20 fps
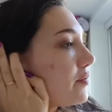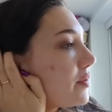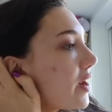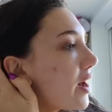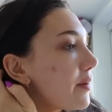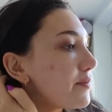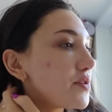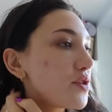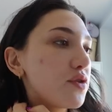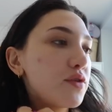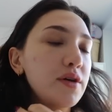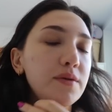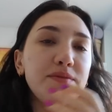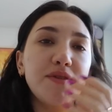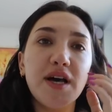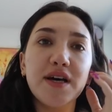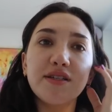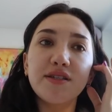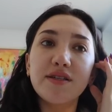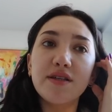I've been absolutely
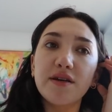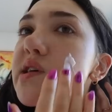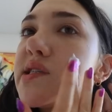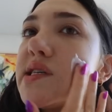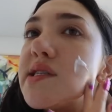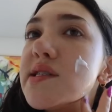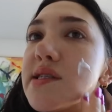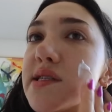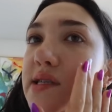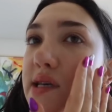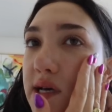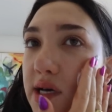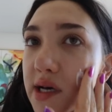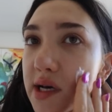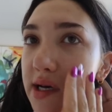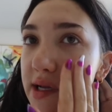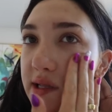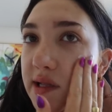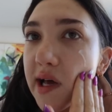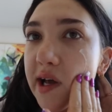obsessed because it's
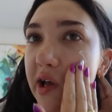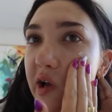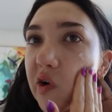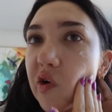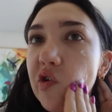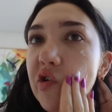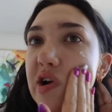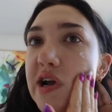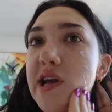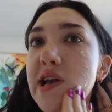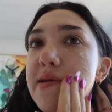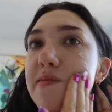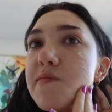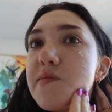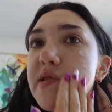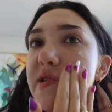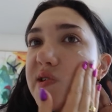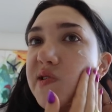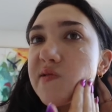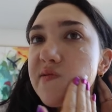like a cream,
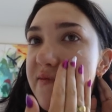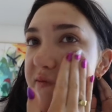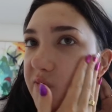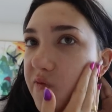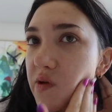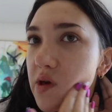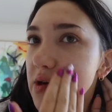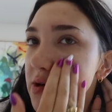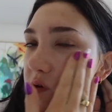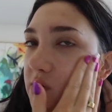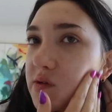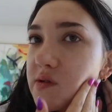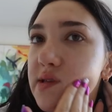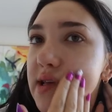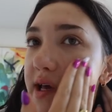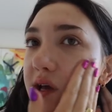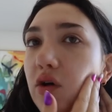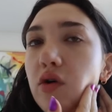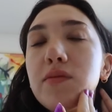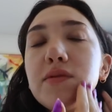but it feels
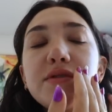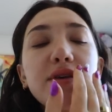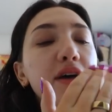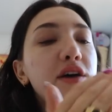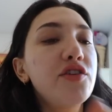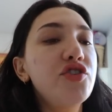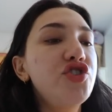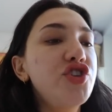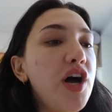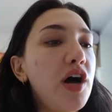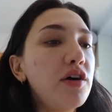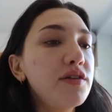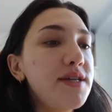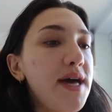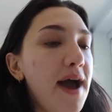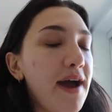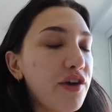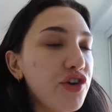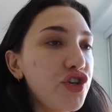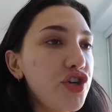like almost like a gel
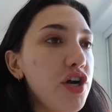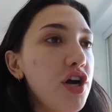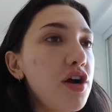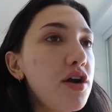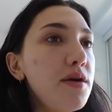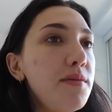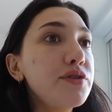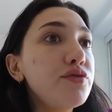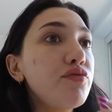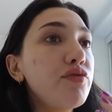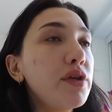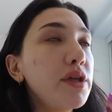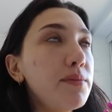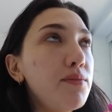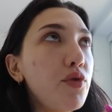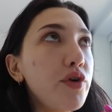texture, but it's really